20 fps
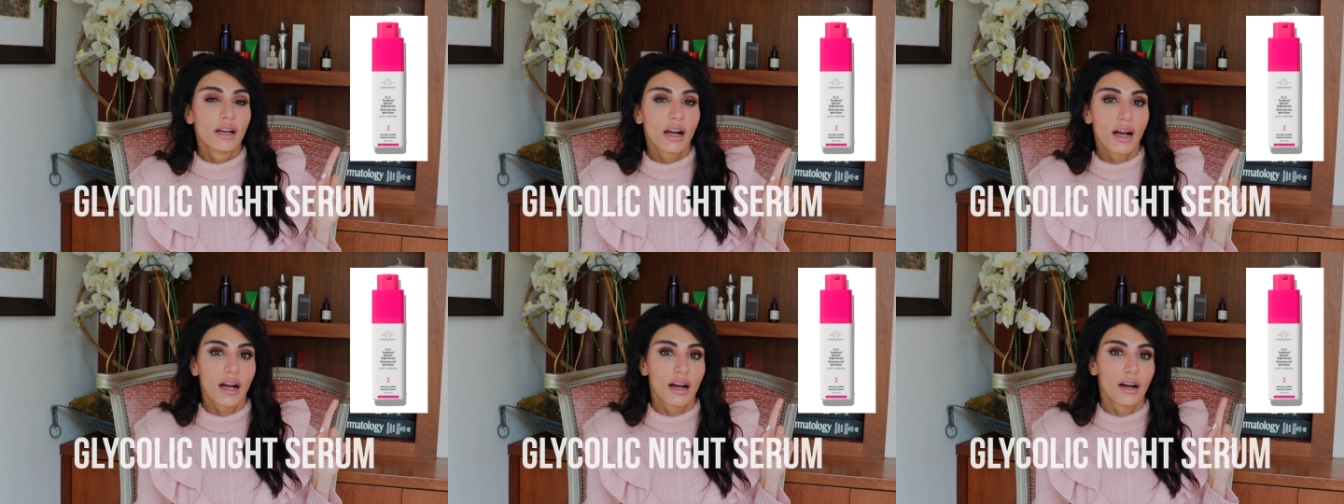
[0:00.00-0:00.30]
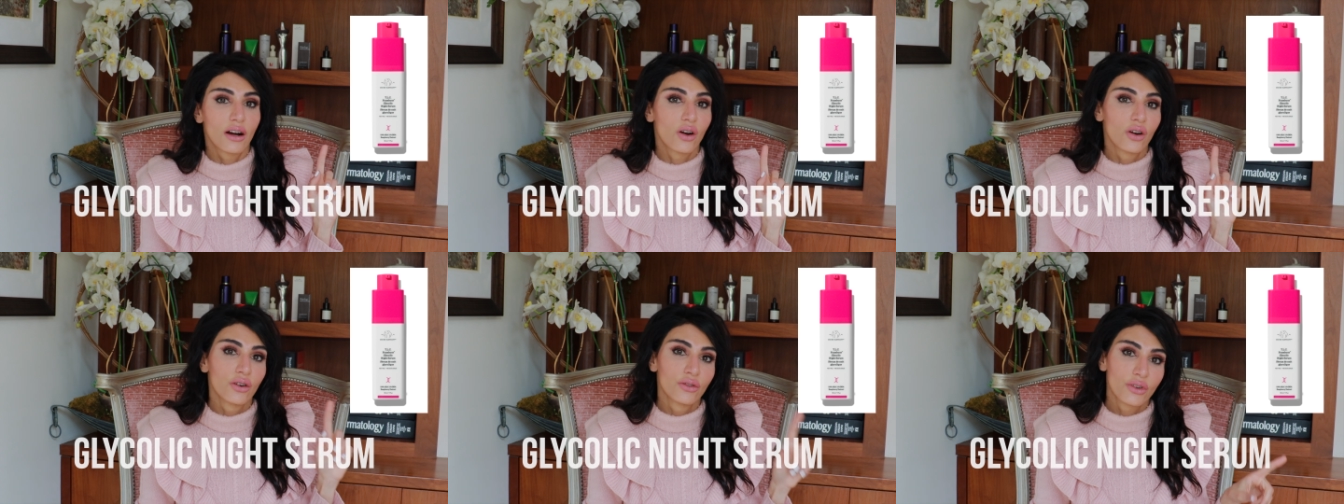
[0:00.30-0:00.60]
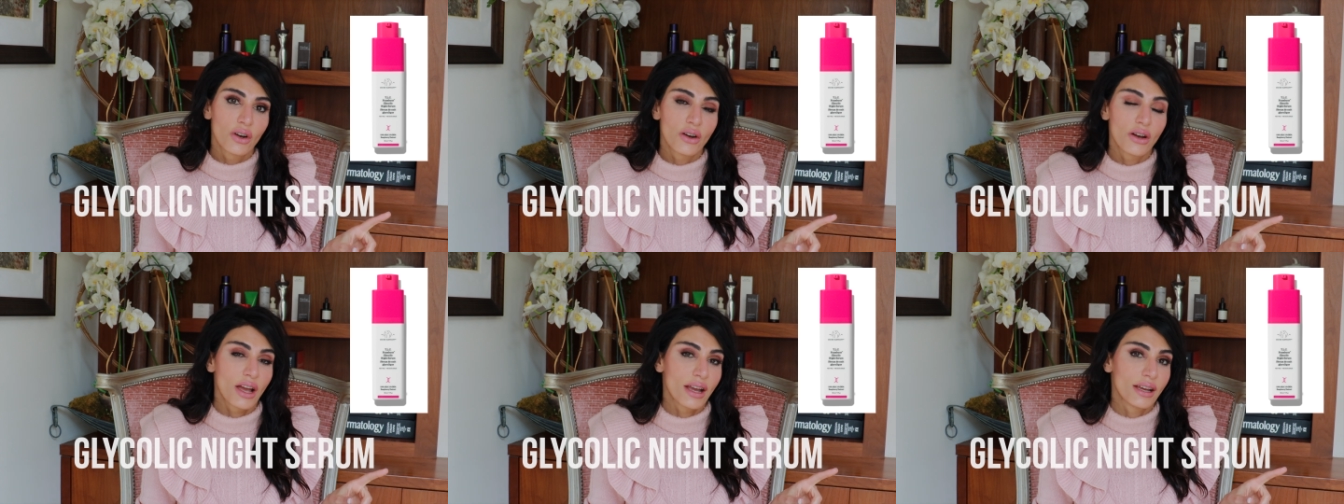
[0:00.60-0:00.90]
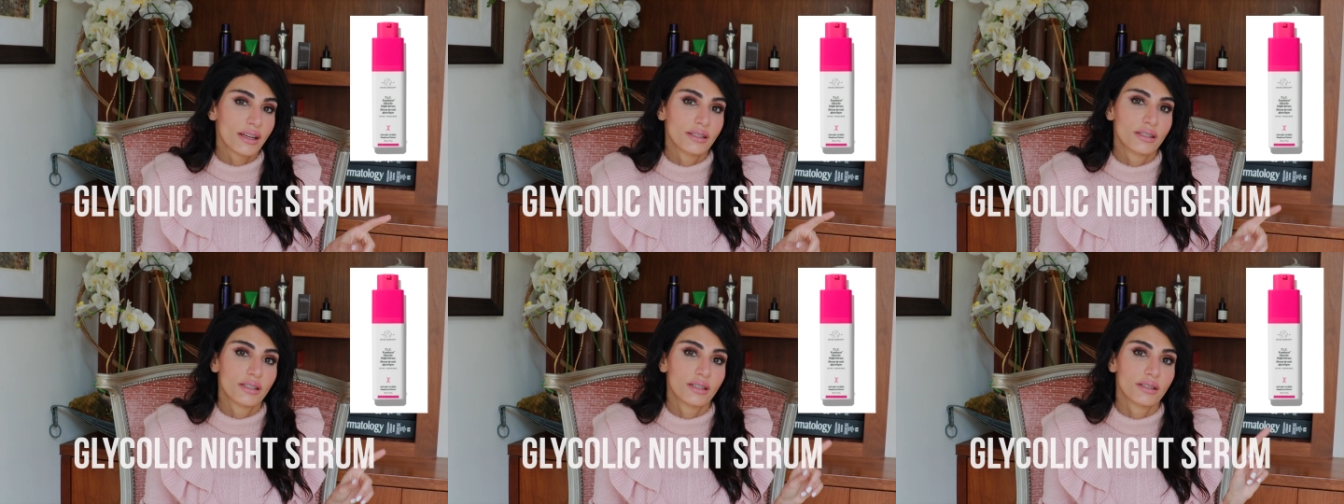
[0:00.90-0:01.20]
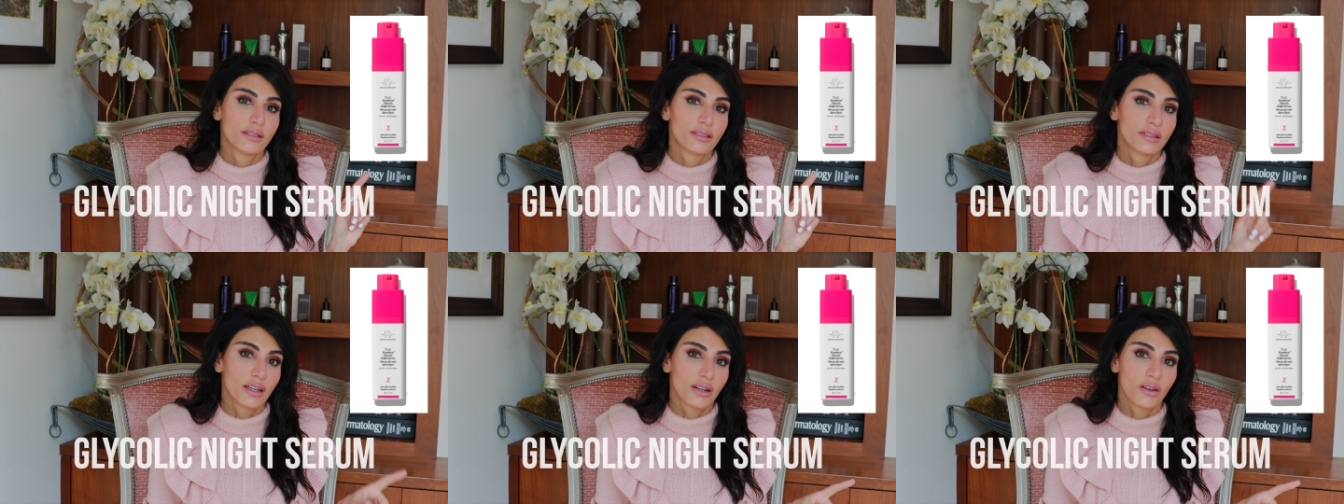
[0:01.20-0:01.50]
uh, overnight
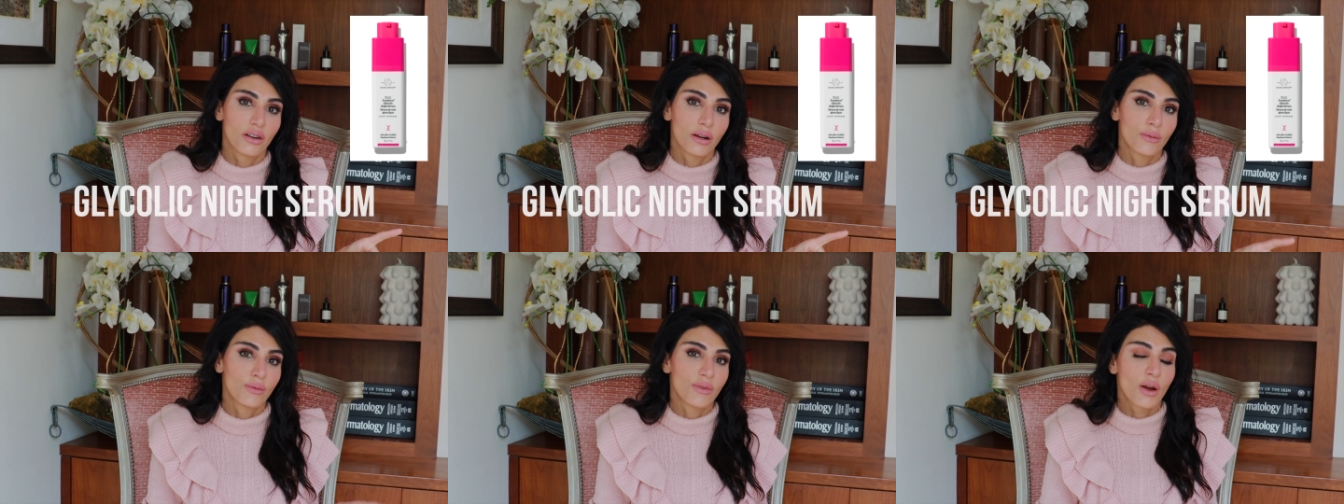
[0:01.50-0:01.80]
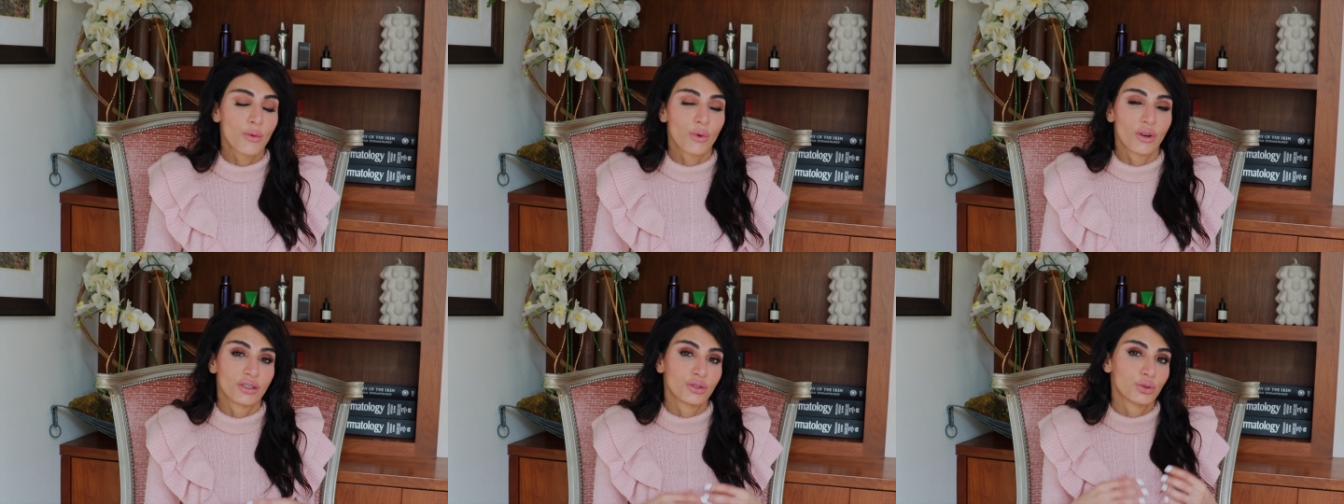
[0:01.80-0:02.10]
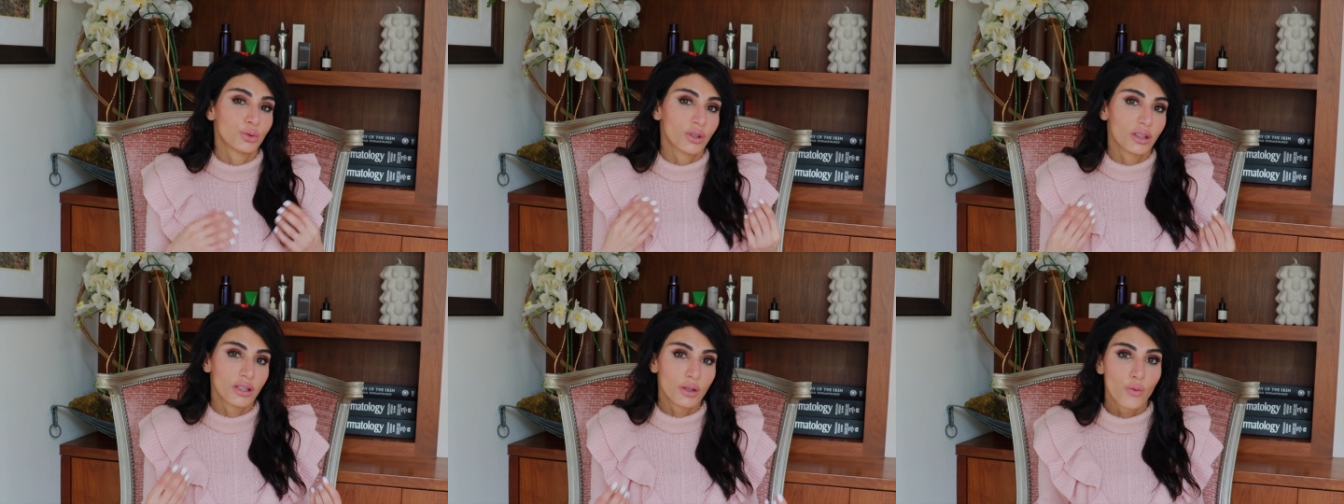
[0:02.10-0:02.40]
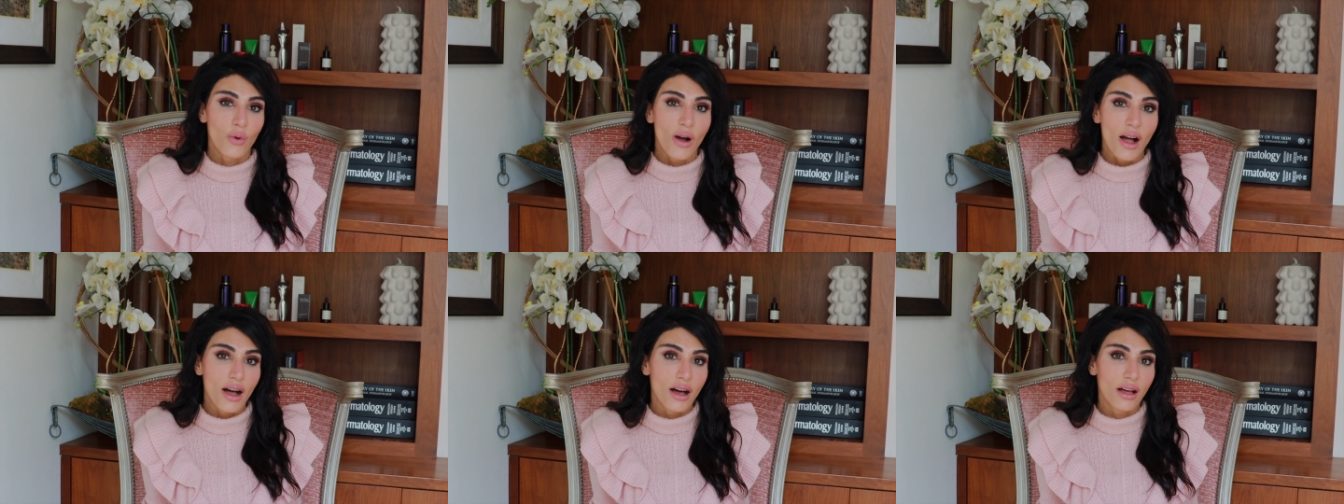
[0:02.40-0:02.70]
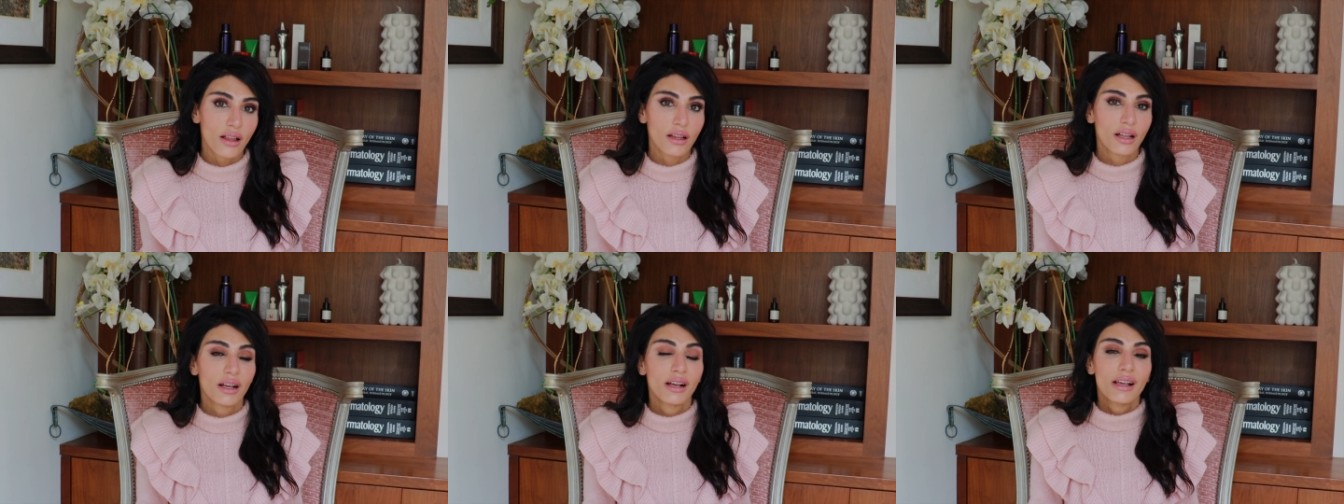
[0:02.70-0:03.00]
serum that works really
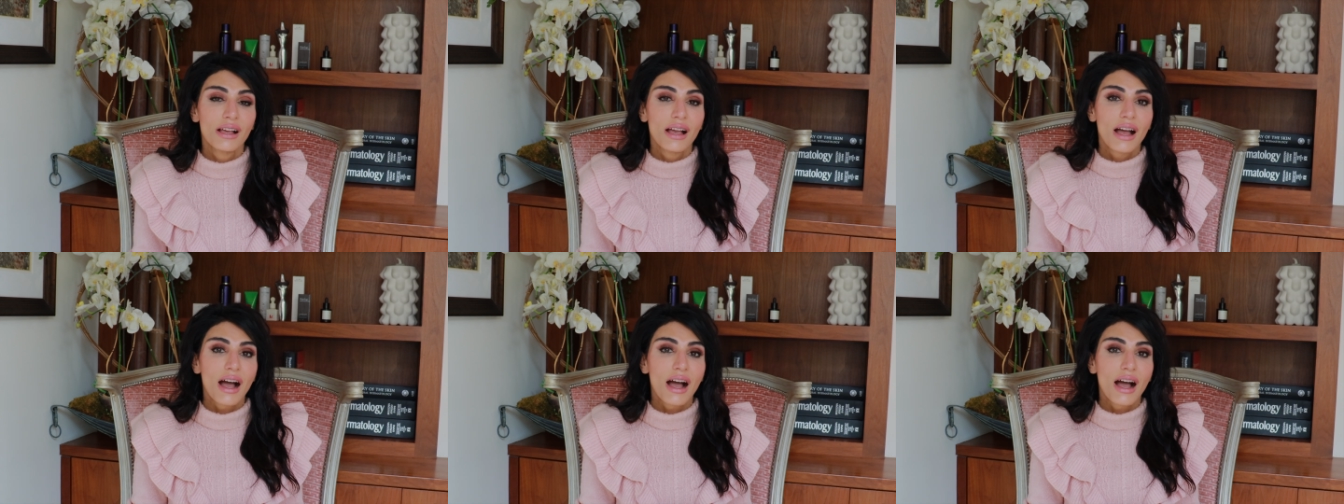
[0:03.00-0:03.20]
well.